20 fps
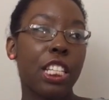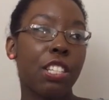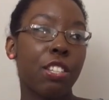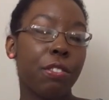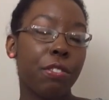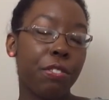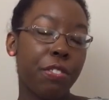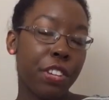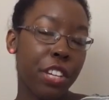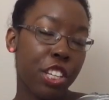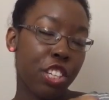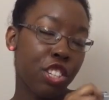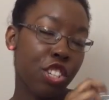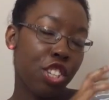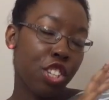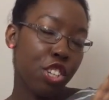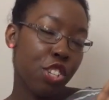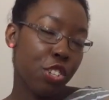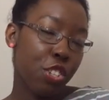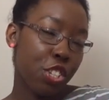some
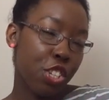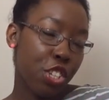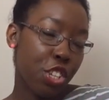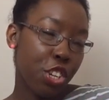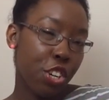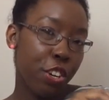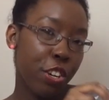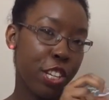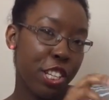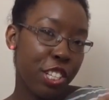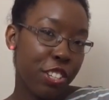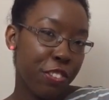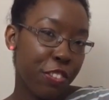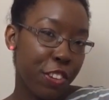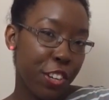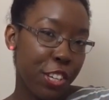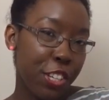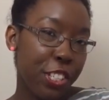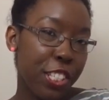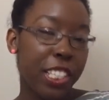fictional stories
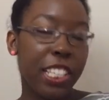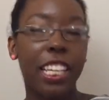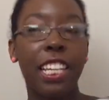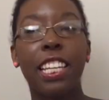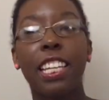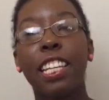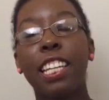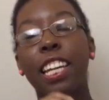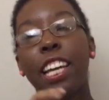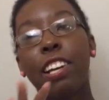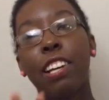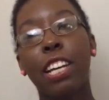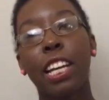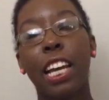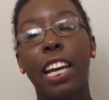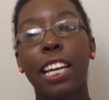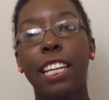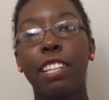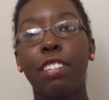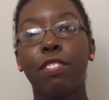first, and then I'll
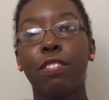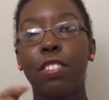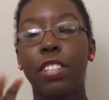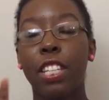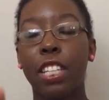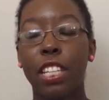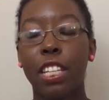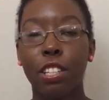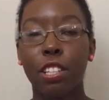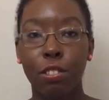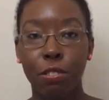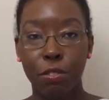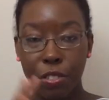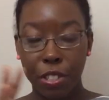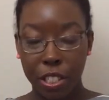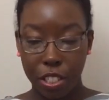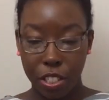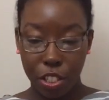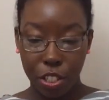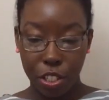kind of
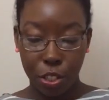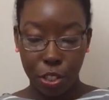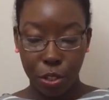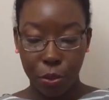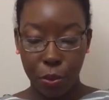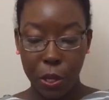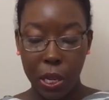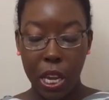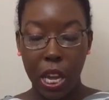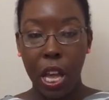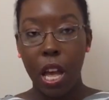delve into